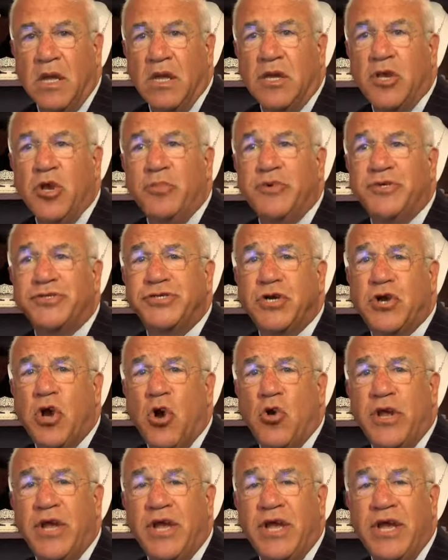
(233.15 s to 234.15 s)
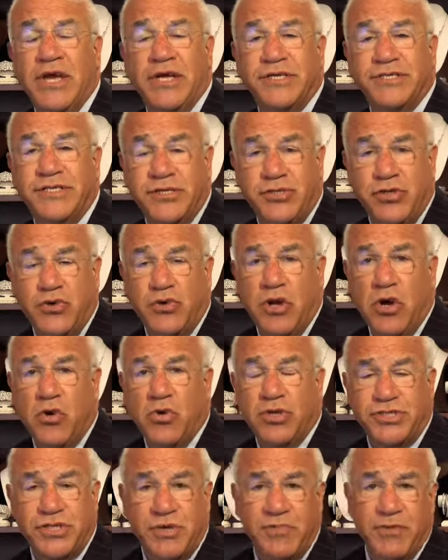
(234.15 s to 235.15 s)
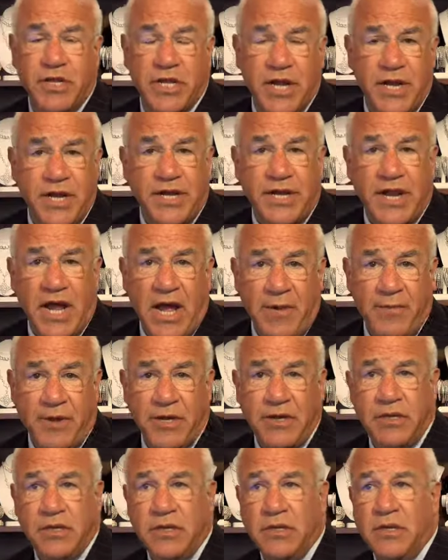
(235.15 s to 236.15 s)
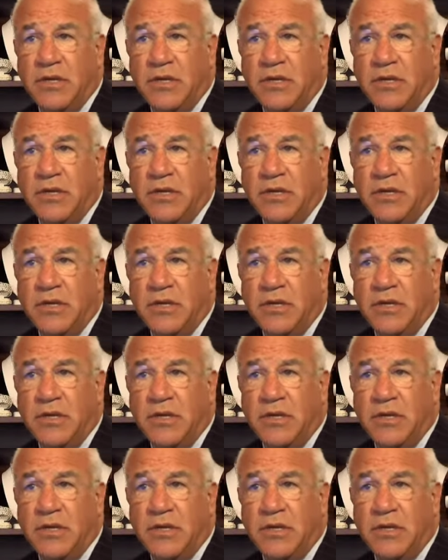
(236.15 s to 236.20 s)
Cubic zirconia is, as you know, a simulated diamond,